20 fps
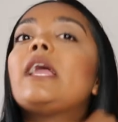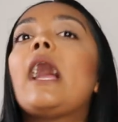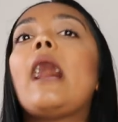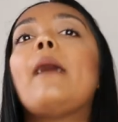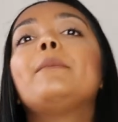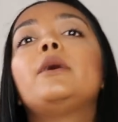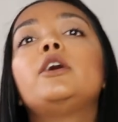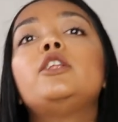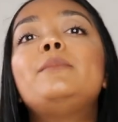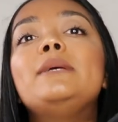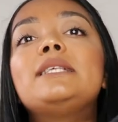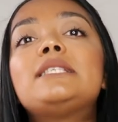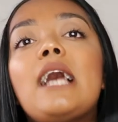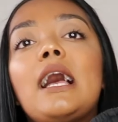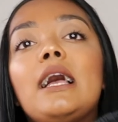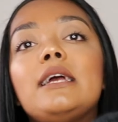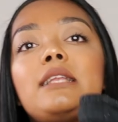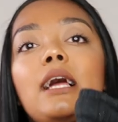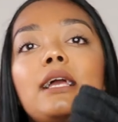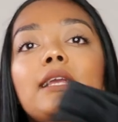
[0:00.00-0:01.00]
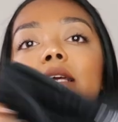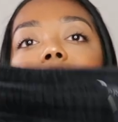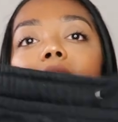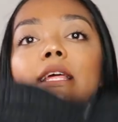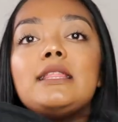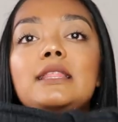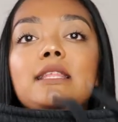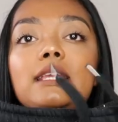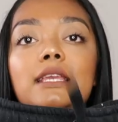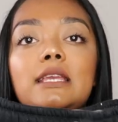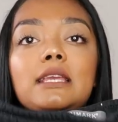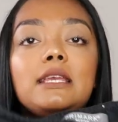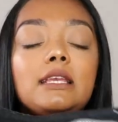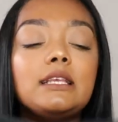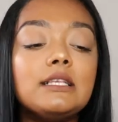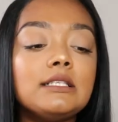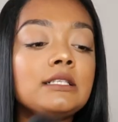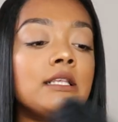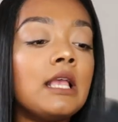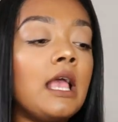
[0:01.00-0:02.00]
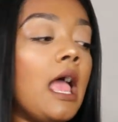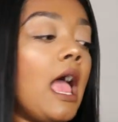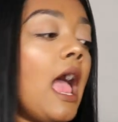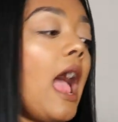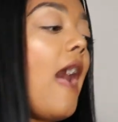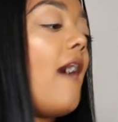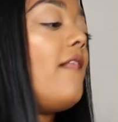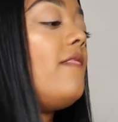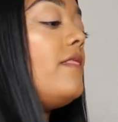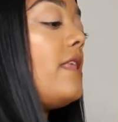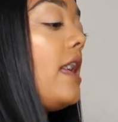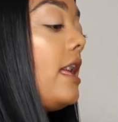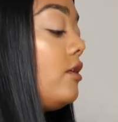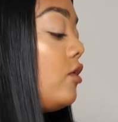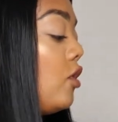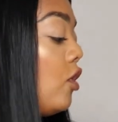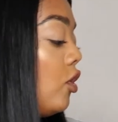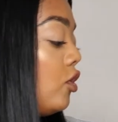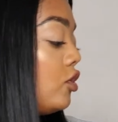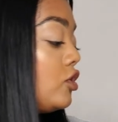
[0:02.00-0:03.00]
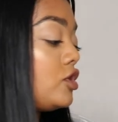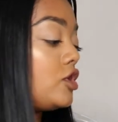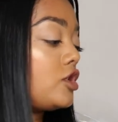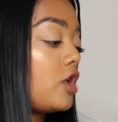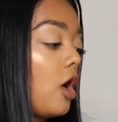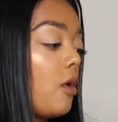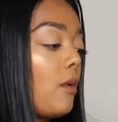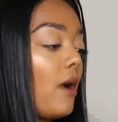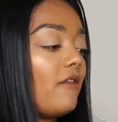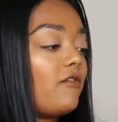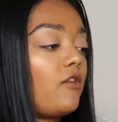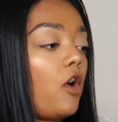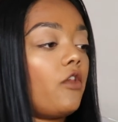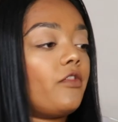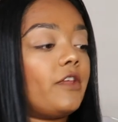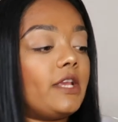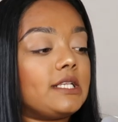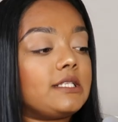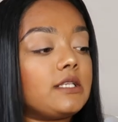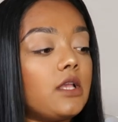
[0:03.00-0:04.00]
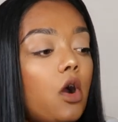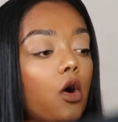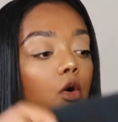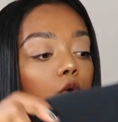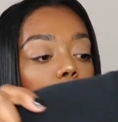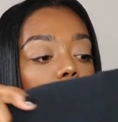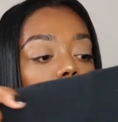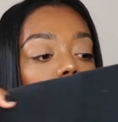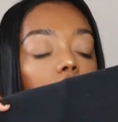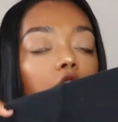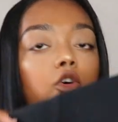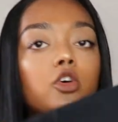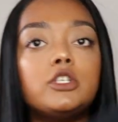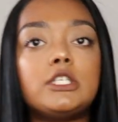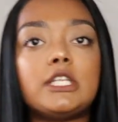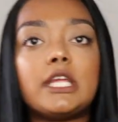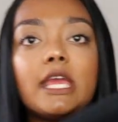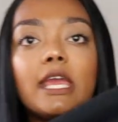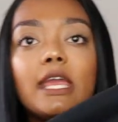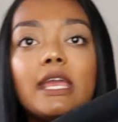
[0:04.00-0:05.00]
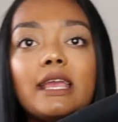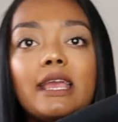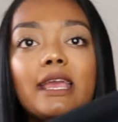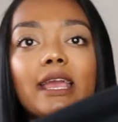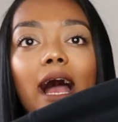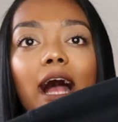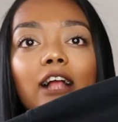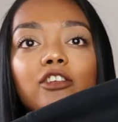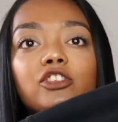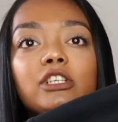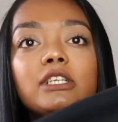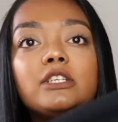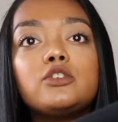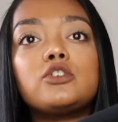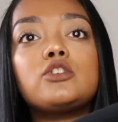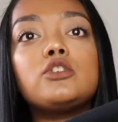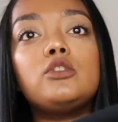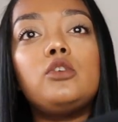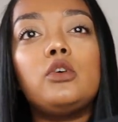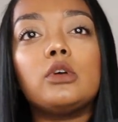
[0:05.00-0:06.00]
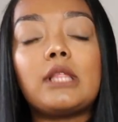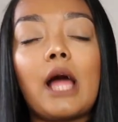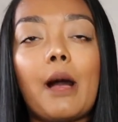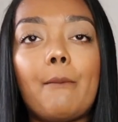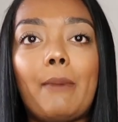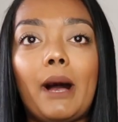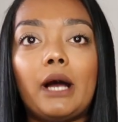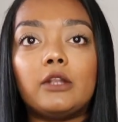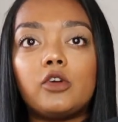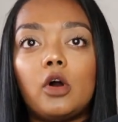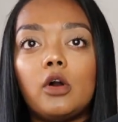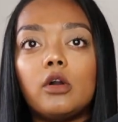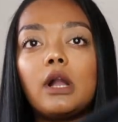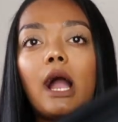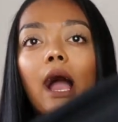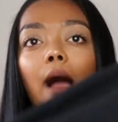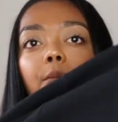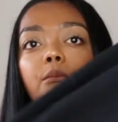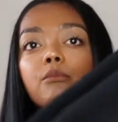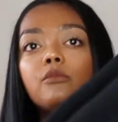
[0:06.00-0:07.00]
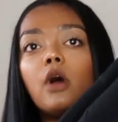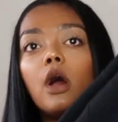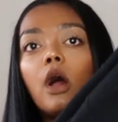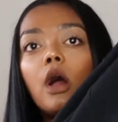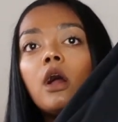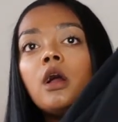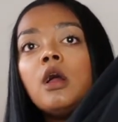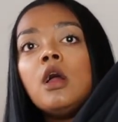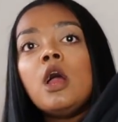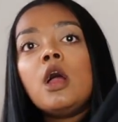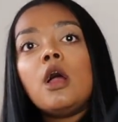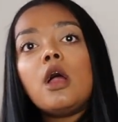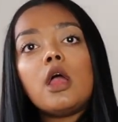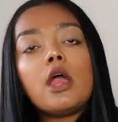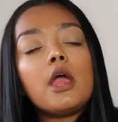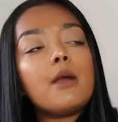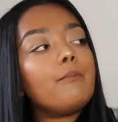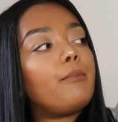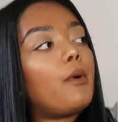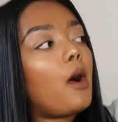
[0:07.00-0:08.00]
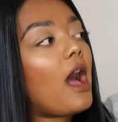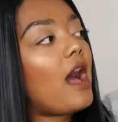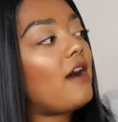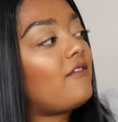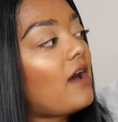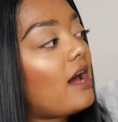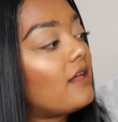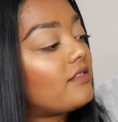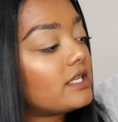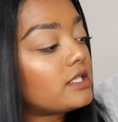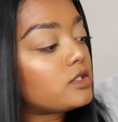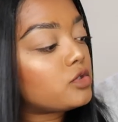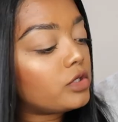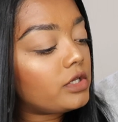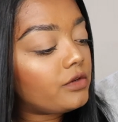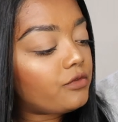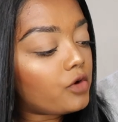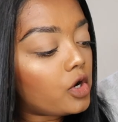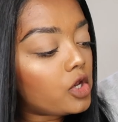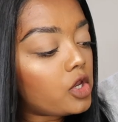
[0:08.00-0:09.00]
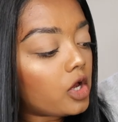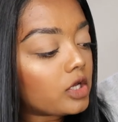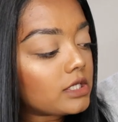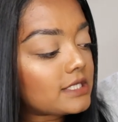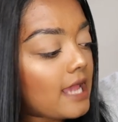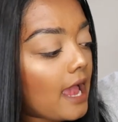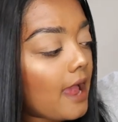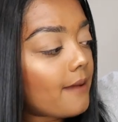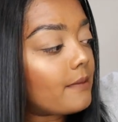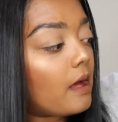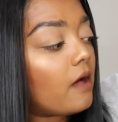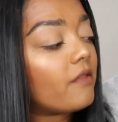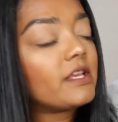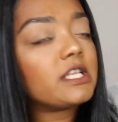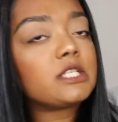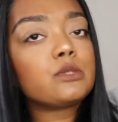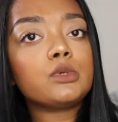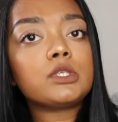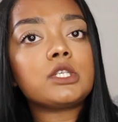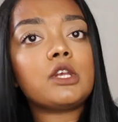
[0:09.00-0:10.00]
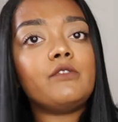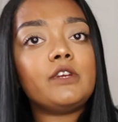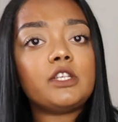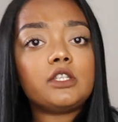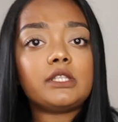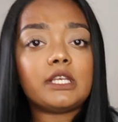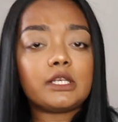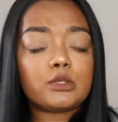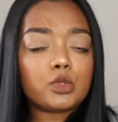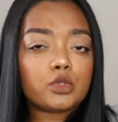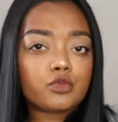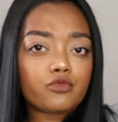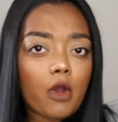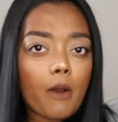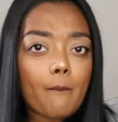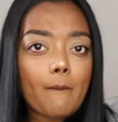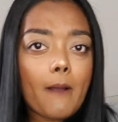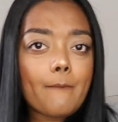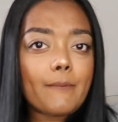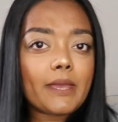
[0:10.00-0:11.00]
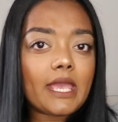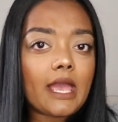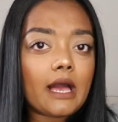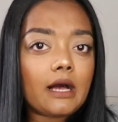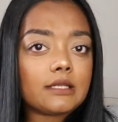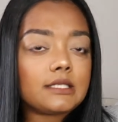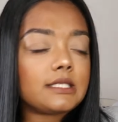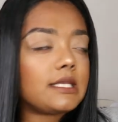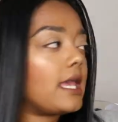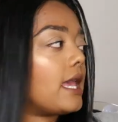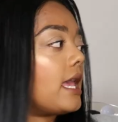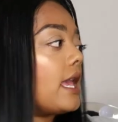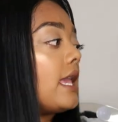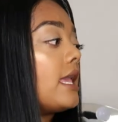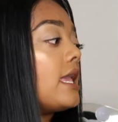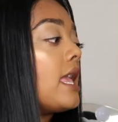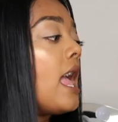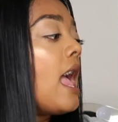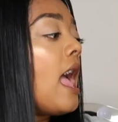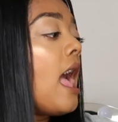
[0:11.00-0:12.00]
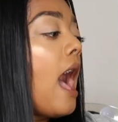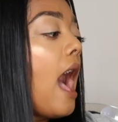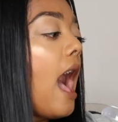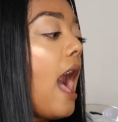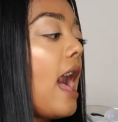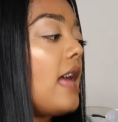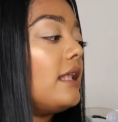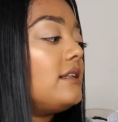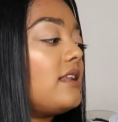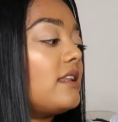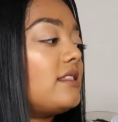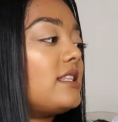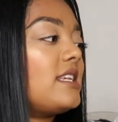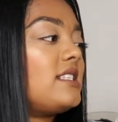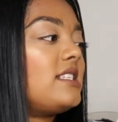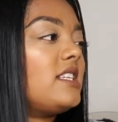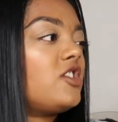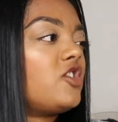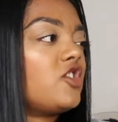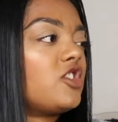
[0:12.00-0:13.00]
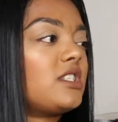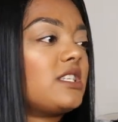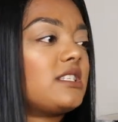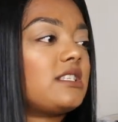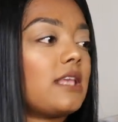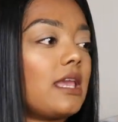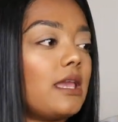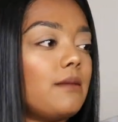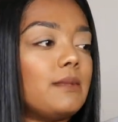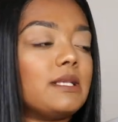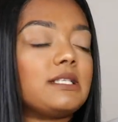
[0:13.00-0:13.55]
Yeah, I'm going to be tie-dyeing these, and then also I've got this old hoodie. It actually doesn't look that bad on camera, but I have had this hoodie for a long time now. This was from PLT, and this is just the same.